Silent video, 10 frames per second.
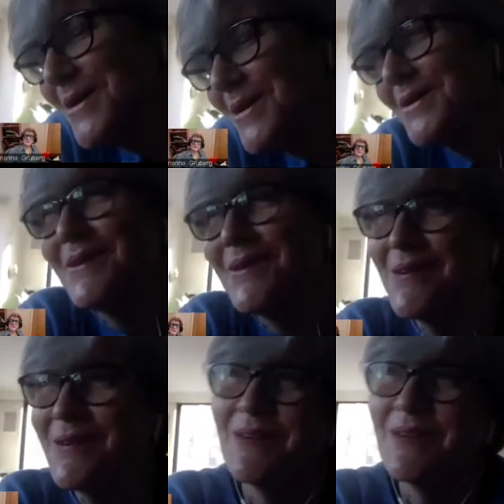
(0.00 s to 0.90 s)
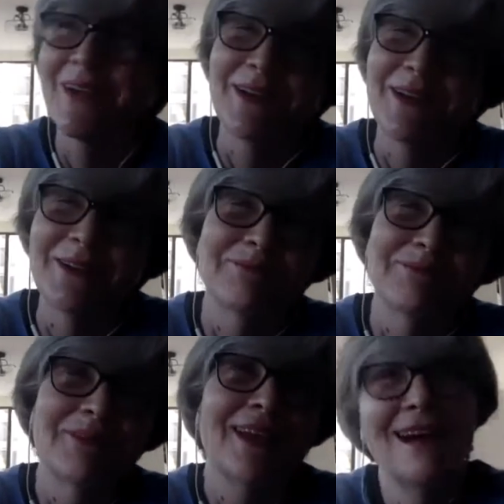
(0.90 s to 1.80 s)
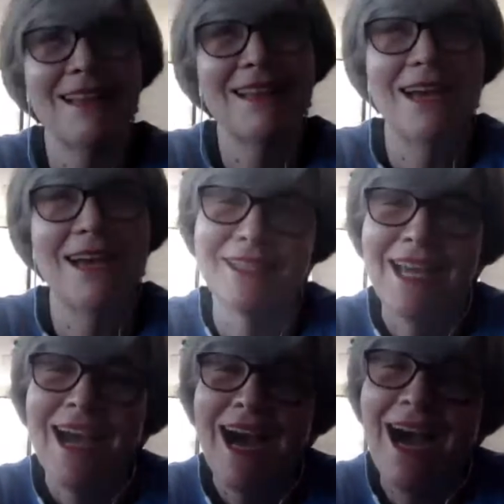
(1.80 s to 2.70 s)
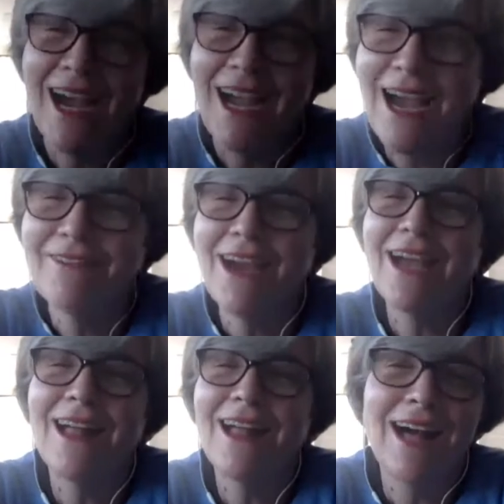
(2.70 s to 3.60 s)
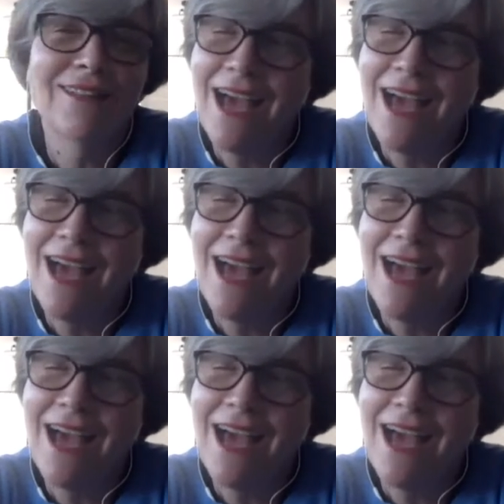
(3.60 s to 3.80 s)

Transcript: Oh. I know you've seen it. That's, Everybody's seen I, it. I, will